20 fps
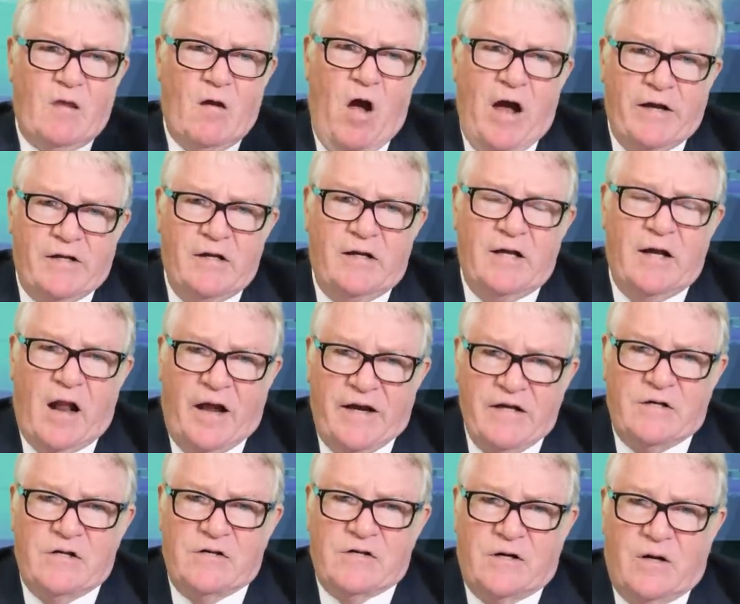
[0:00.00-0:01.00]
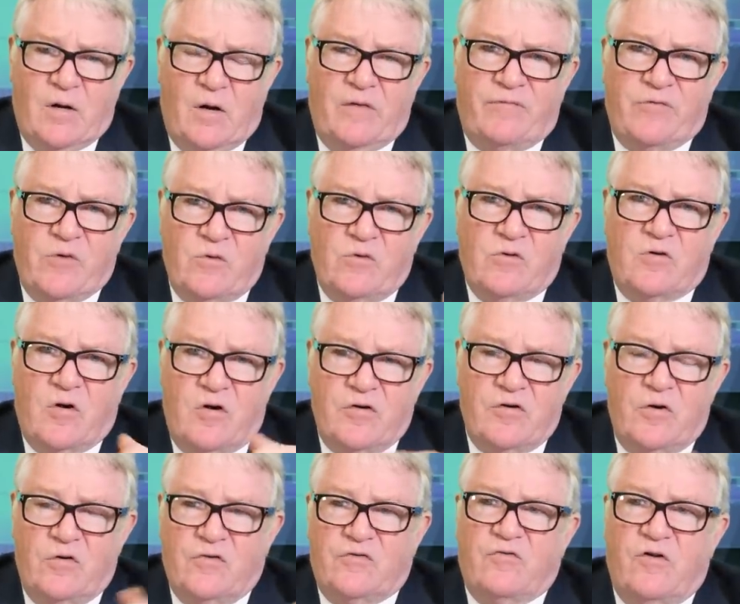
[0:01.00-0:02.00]
I did it ages ago. If you look on
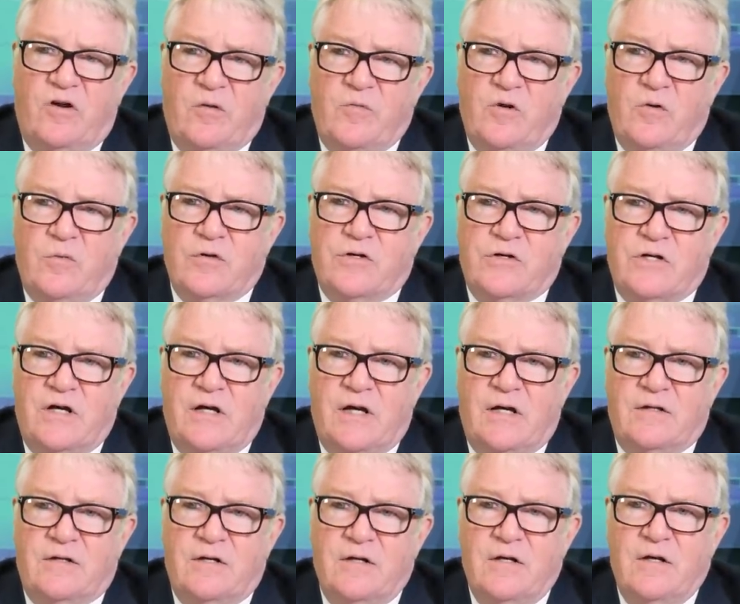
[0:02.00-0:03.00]
Ustreme, you will see it